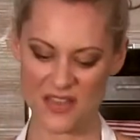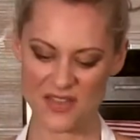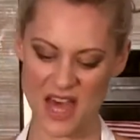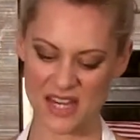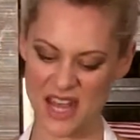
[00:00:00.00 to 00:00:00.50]

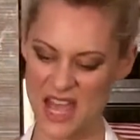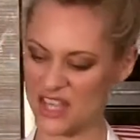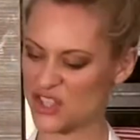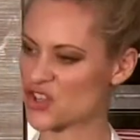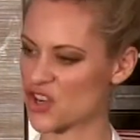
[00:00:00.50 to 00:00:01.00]
that
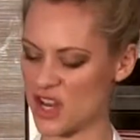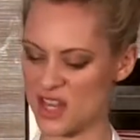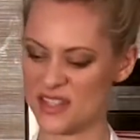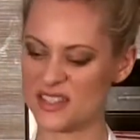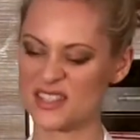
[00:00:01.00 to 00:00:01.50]

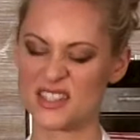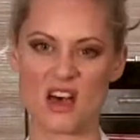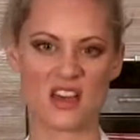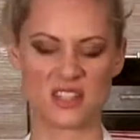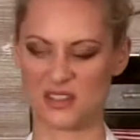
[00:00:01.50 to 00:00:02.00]
extra
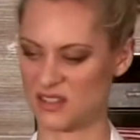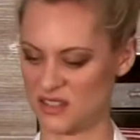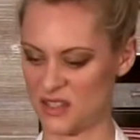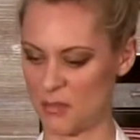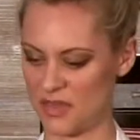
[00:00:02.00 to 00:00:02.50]
certain
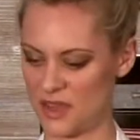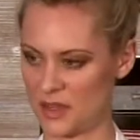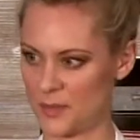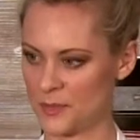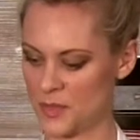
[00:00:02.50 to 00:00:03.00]
something.